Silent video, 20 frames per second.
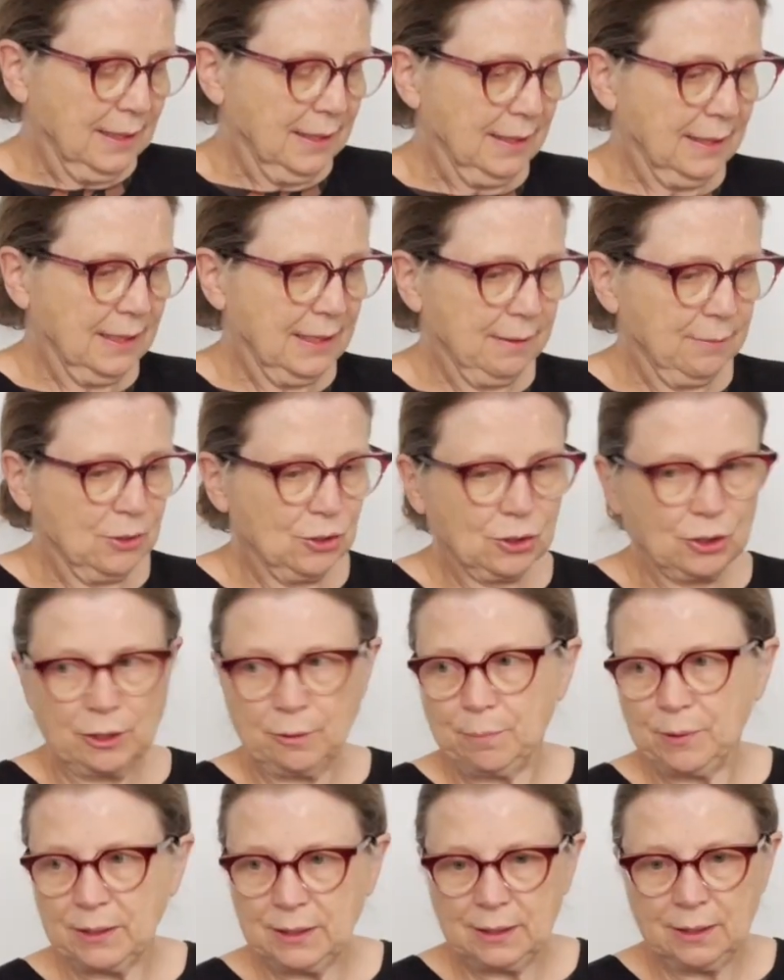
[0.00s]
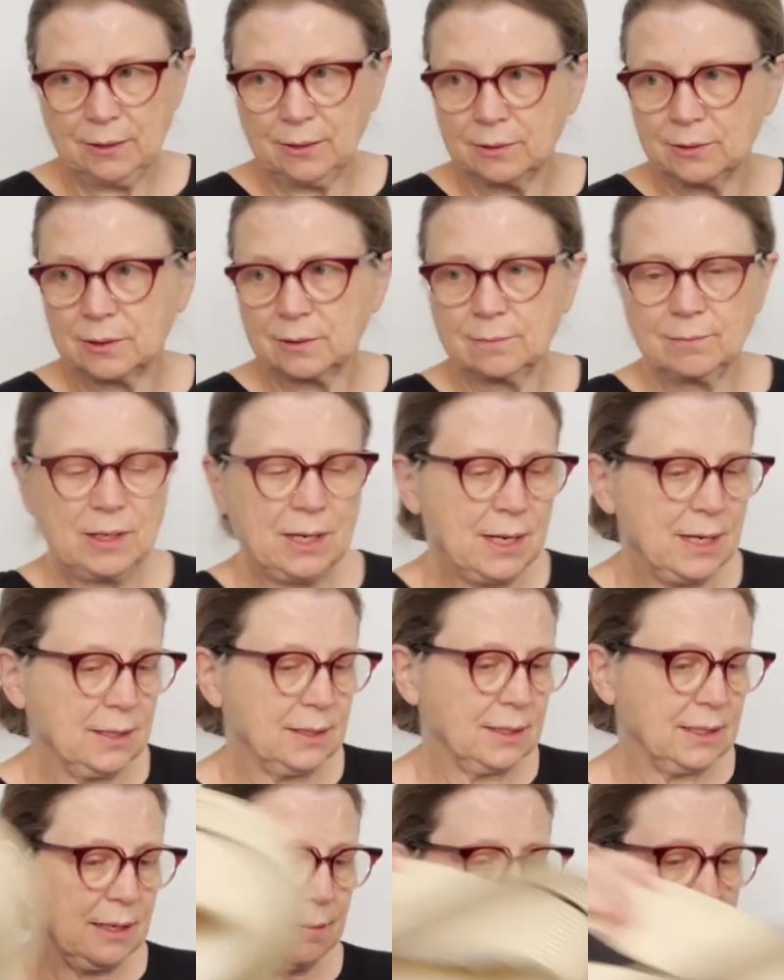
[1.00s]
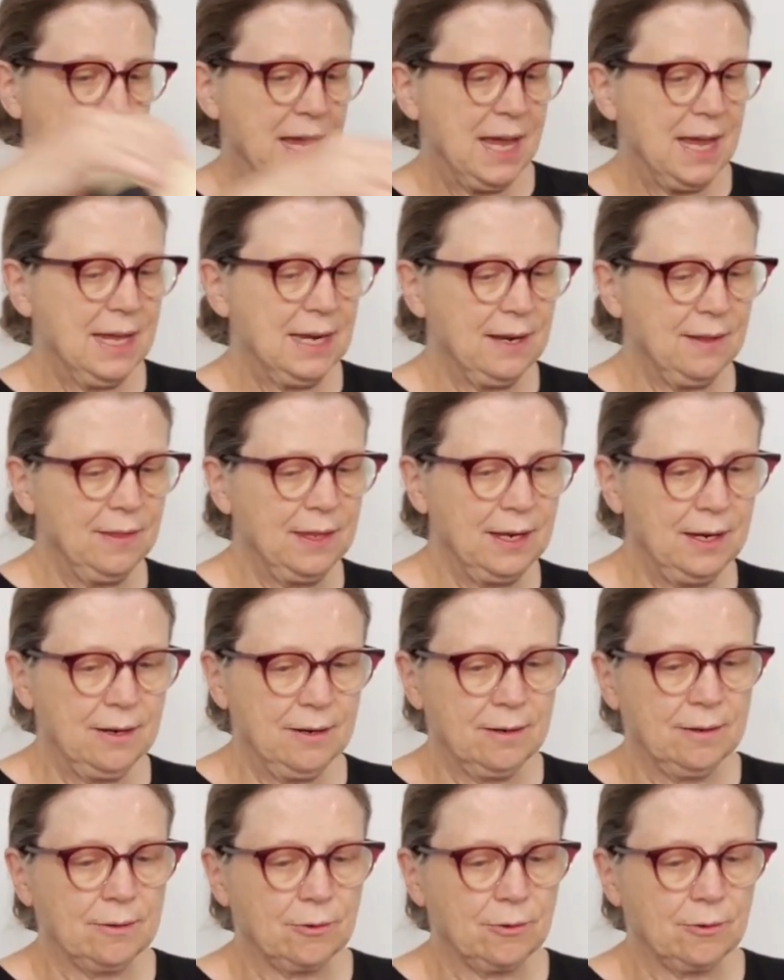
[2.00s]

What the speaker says: and then I'm just going to put those, I'll stick my hat in there,